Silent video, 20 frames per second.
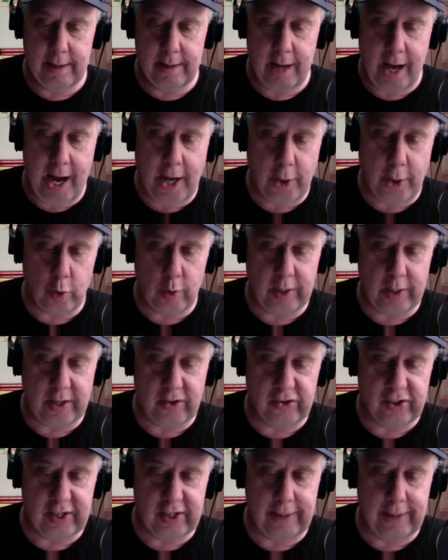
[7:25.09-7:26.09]
auto
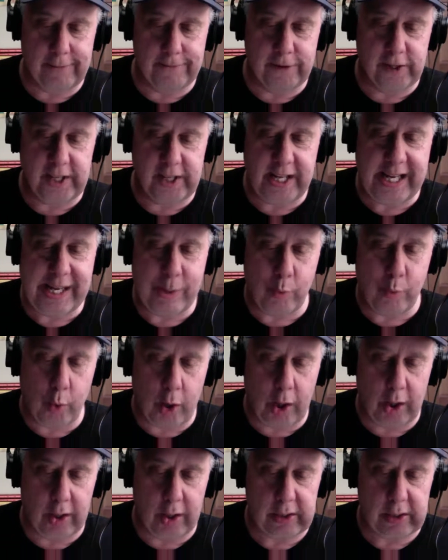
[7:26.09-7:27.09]
listening for
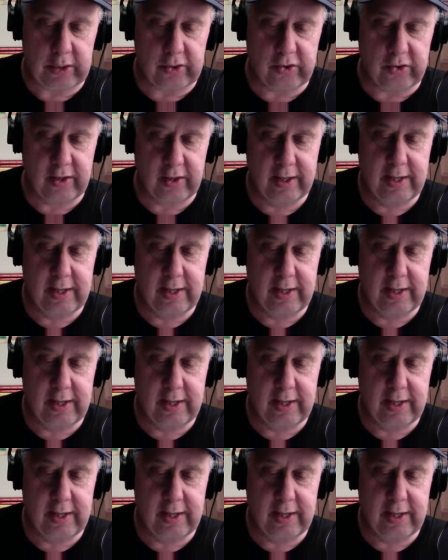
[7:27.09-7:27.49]
keywords,